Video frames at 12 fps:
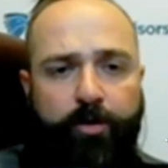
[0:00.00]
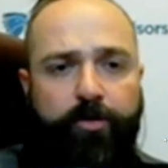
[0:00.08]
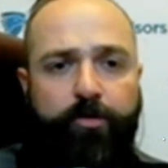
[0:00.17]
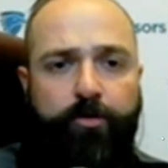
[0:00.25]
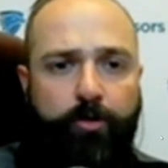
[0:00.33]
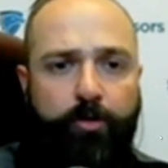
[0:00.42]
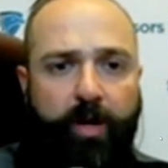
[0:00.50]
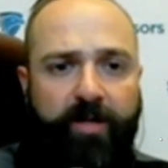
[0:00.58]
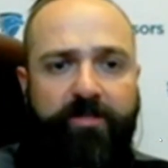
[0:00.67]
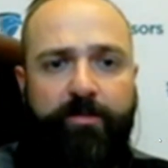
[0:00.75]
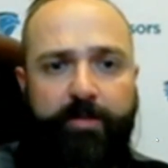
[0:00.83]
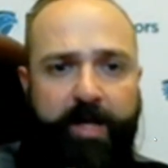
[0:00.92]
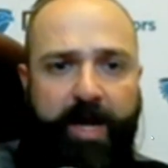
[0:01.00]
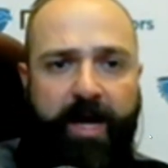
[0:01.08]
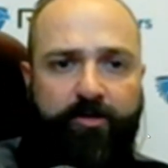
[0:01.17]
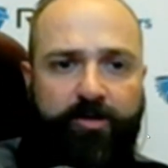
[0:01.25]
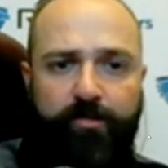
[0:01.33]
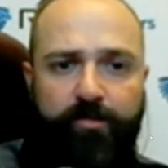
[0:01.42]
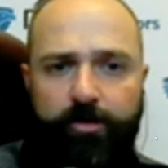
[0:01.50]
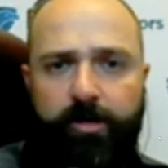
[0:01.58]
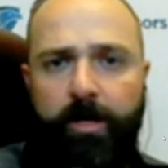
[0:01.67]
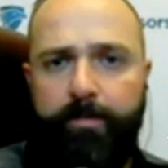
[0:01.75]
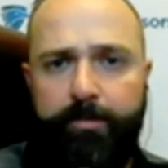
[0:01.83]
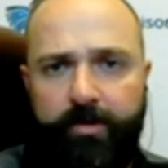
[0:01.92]
where you do raise some cash gives you a
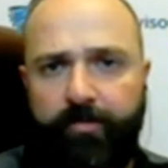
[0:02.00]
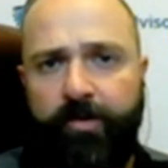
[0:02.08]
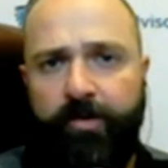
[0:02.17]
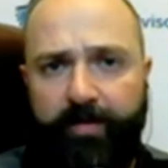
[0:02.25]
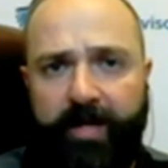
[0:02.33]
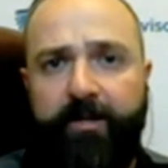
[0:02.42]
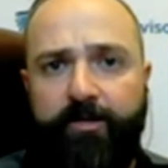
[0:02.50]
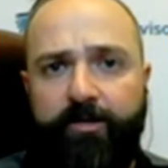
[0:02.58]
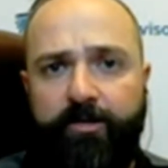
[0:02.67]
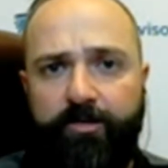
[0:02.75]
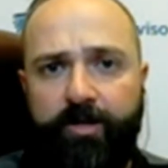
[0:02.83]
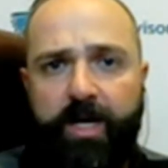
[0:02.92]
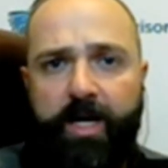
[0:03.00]
couple of different advantages.